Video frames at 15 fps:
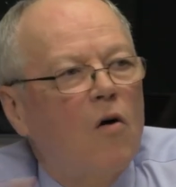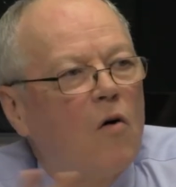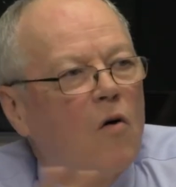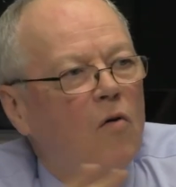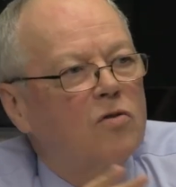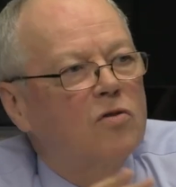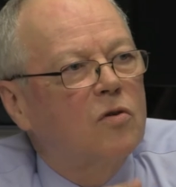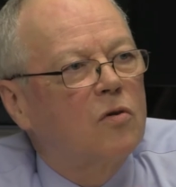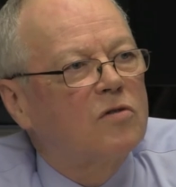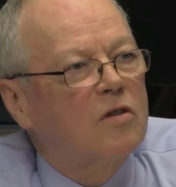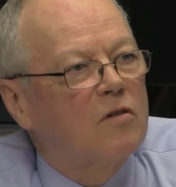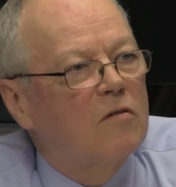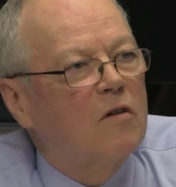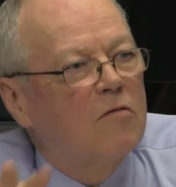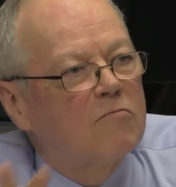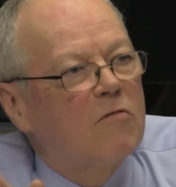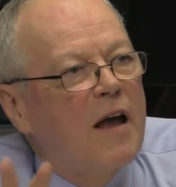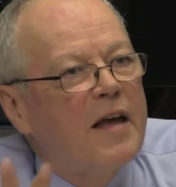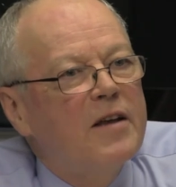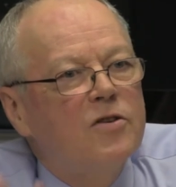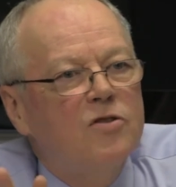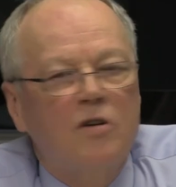all sorts of
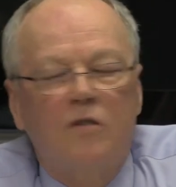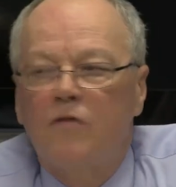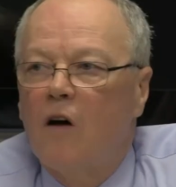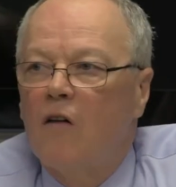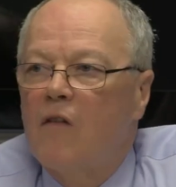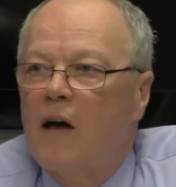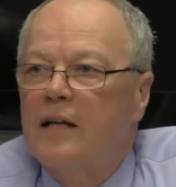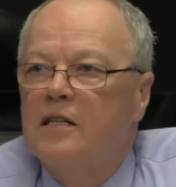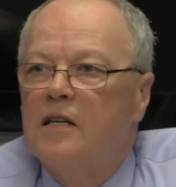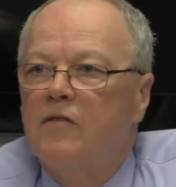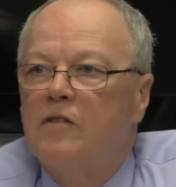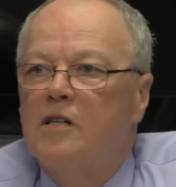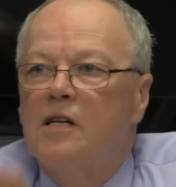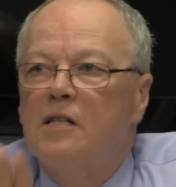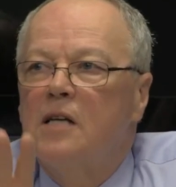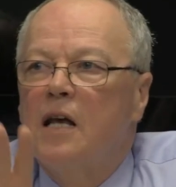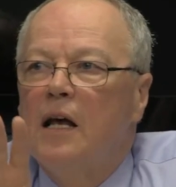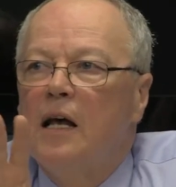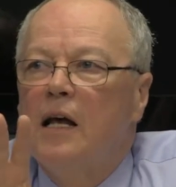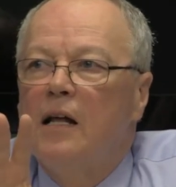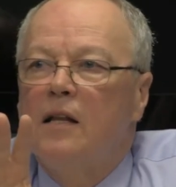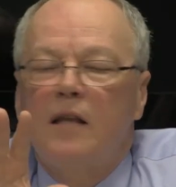range of activities
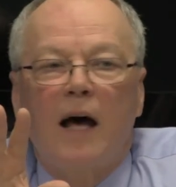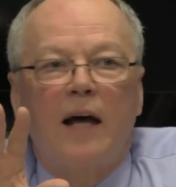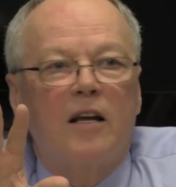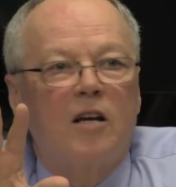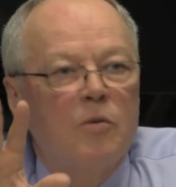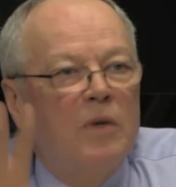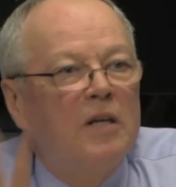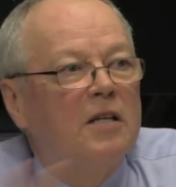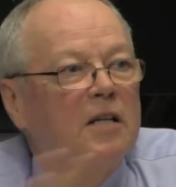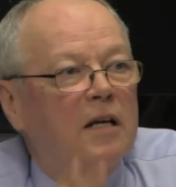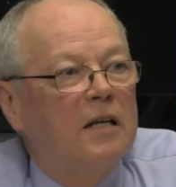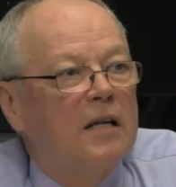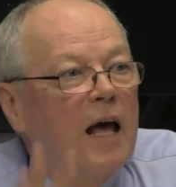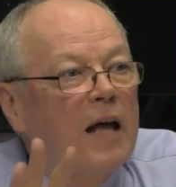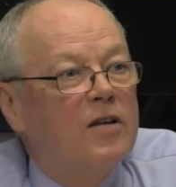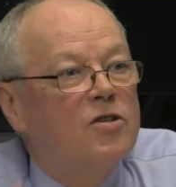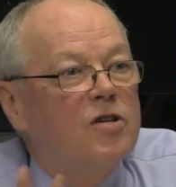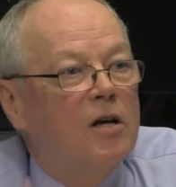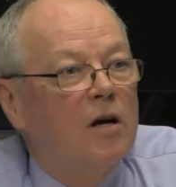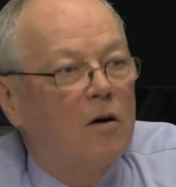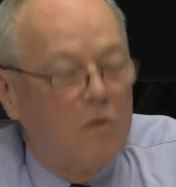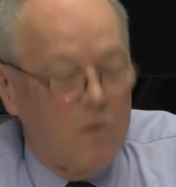that committed
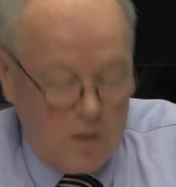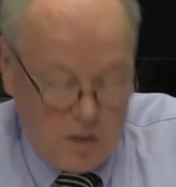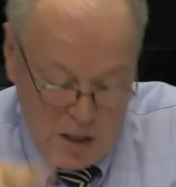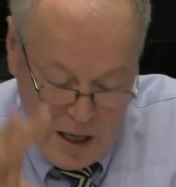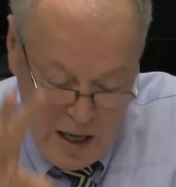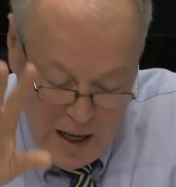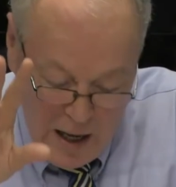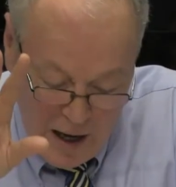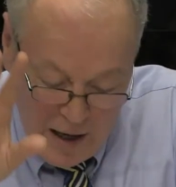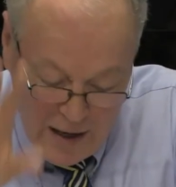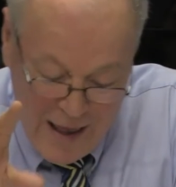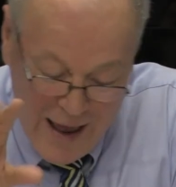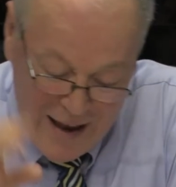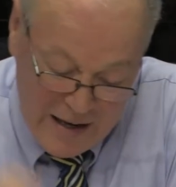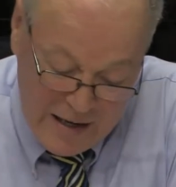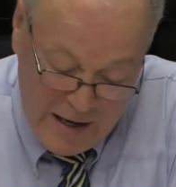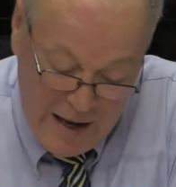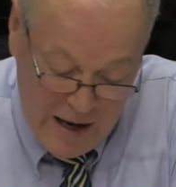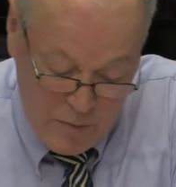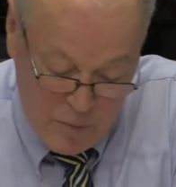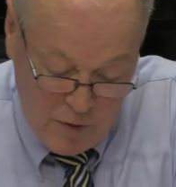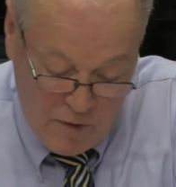NGOs
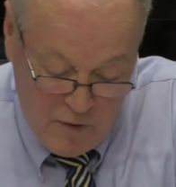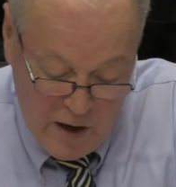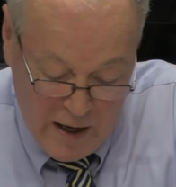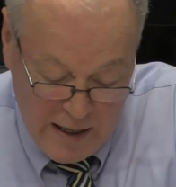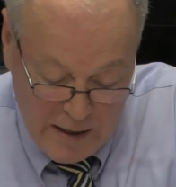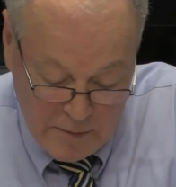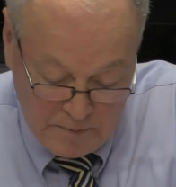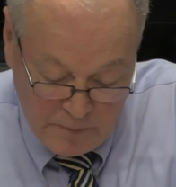can provide.